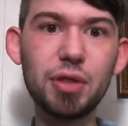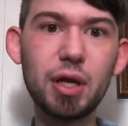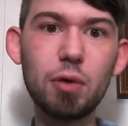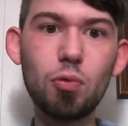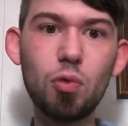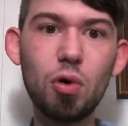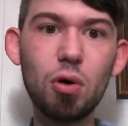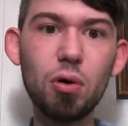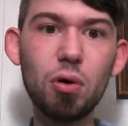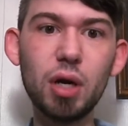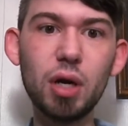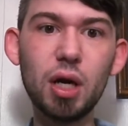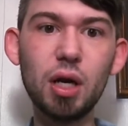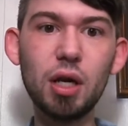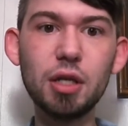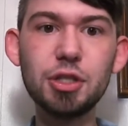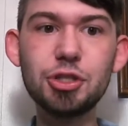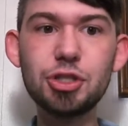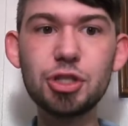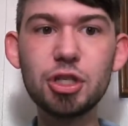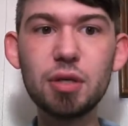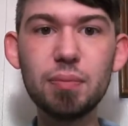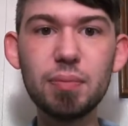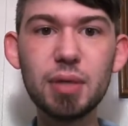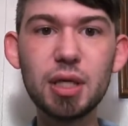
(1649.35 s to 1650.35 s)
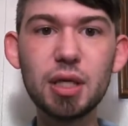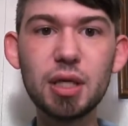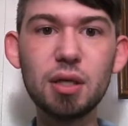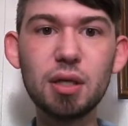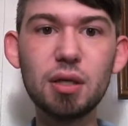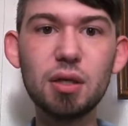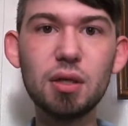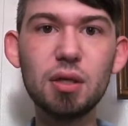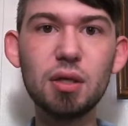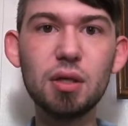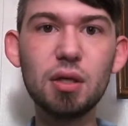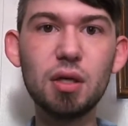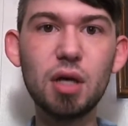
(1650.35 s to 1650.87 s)
They want a legitimate,
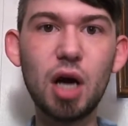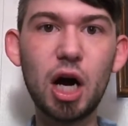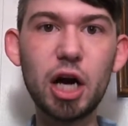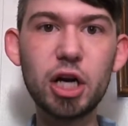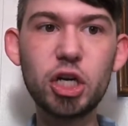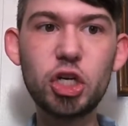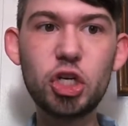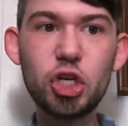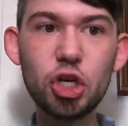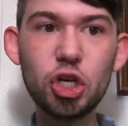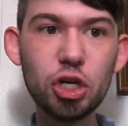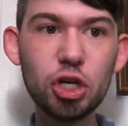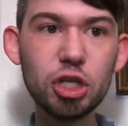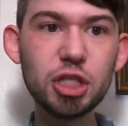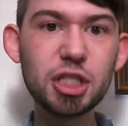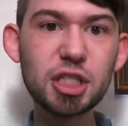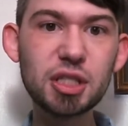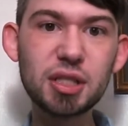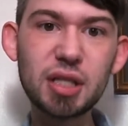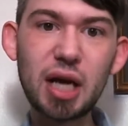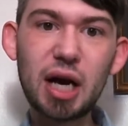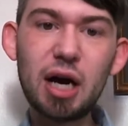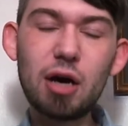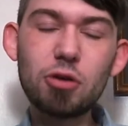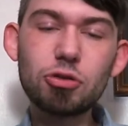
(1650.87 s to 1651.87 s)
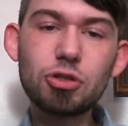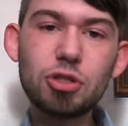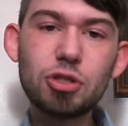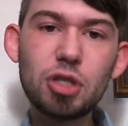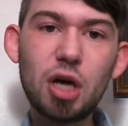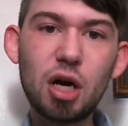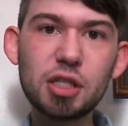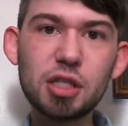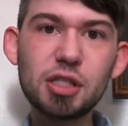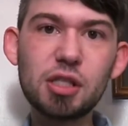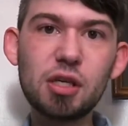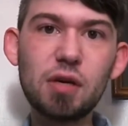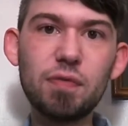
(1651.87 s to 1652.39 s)
a good style
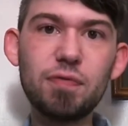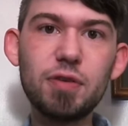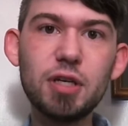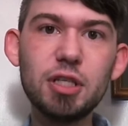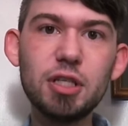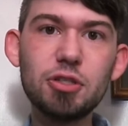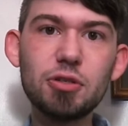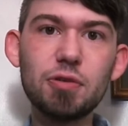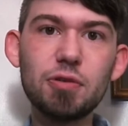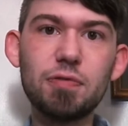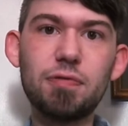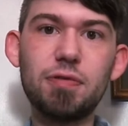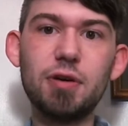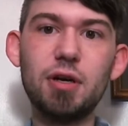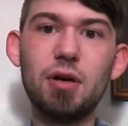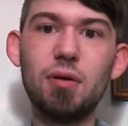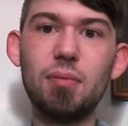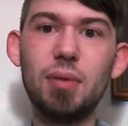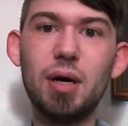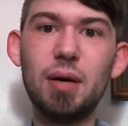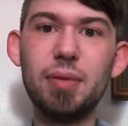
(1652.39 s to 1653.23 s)
Toxic Avenger film.